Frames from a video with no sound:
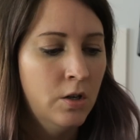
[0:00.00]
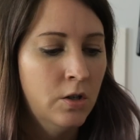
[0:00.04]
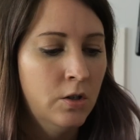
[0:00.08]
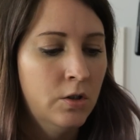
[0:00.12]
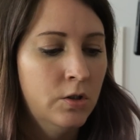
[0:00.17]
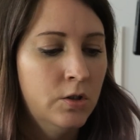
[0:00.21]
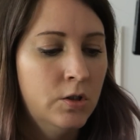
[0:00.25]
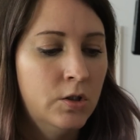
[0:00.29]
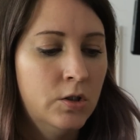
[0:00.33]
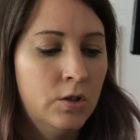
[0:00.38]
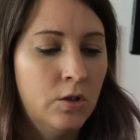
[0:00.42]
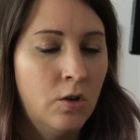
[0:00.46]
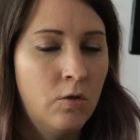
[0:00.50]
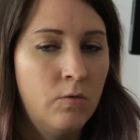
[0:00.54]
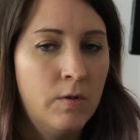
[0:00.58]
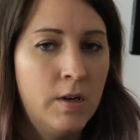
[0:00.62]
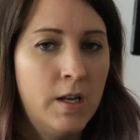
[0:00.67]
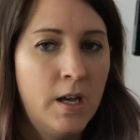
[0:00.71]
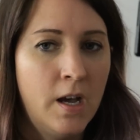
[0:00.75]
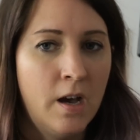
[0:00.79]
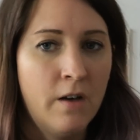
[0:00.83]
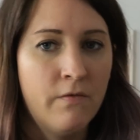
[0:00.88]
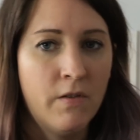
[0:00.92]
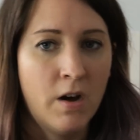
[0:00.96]
So we
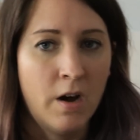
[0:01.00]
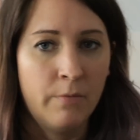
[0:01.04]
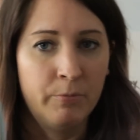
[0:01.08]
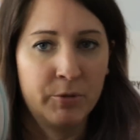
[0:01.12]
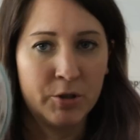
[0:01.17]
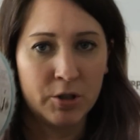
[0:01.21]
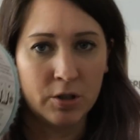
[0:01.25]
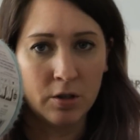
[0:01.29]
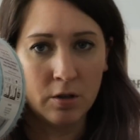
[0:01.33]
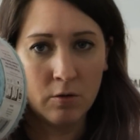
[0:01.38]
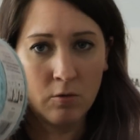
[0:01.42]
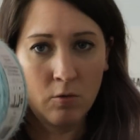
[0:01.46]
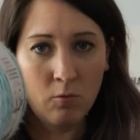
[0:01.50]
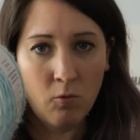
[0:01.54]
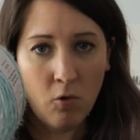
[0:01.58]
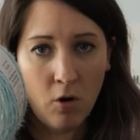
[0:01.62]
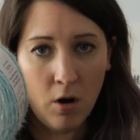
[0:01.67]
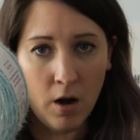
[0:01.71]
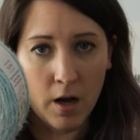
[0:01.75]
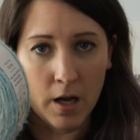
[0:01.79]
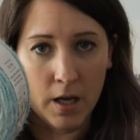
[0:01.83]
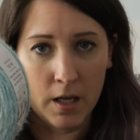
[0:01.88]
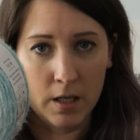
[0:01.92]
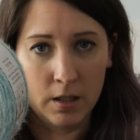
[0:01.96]
have option
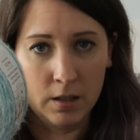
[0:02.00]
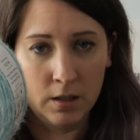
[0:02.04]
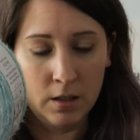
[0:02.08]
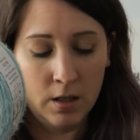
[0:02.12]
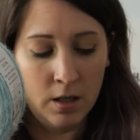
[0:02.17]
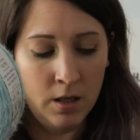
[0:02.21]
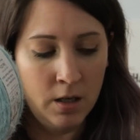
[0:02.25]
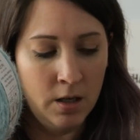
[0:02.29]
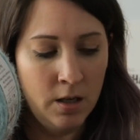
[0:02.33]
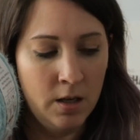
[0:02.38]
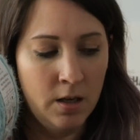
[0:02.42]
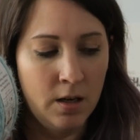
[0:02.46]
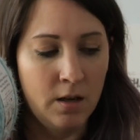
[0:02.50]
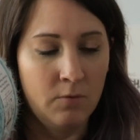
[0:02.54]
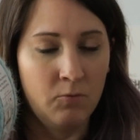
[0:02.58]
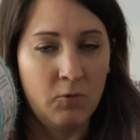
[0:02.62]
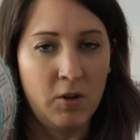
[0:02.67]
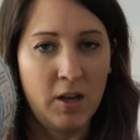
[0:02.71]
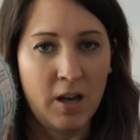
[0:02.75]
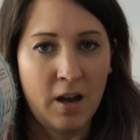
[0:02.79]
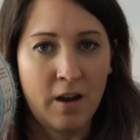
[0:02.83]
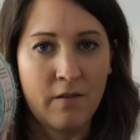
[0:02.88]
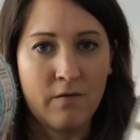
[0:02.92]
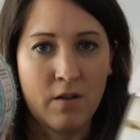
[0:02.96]
1 and
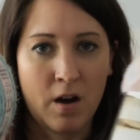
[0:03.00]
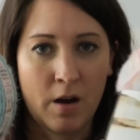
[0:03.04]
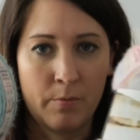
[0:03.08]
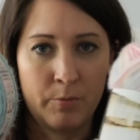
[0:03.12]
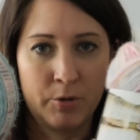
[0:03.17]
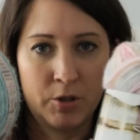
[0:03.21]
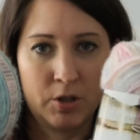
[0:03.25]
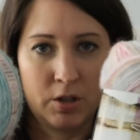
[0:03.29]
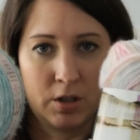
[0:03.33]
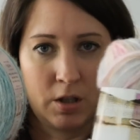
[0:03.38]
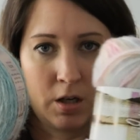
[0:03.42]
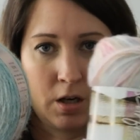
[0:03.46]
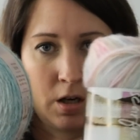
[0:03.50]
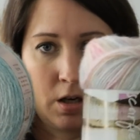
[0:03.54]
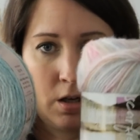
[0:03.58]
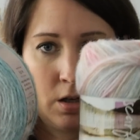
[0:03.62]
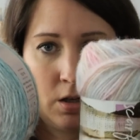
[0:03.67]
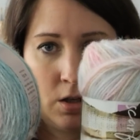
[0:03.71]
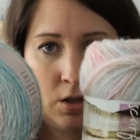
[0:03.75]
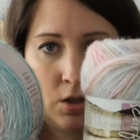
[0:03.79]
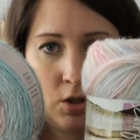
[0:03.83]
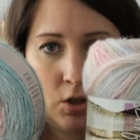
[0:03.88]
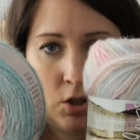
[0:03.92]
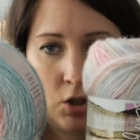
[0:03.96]
we have option
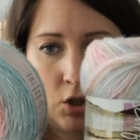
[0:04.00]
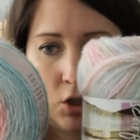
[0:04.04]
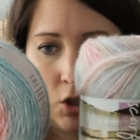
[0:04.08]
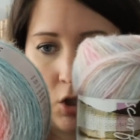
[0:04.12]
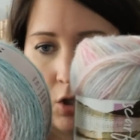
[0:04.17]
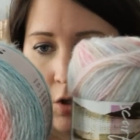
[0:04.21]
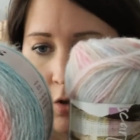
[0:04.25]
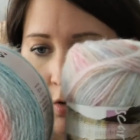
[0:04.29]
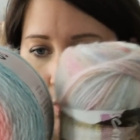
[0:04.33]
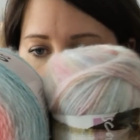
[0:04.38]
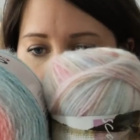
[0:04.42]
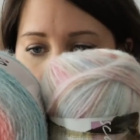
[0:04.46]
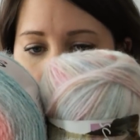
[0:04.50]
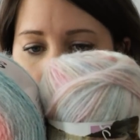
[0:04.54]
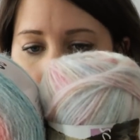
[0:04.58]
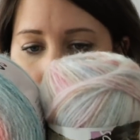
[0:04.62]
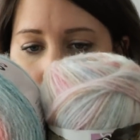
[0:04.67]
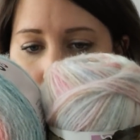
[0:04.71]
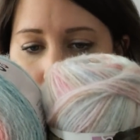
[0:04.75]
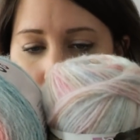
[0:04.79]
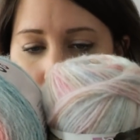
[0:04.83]
2.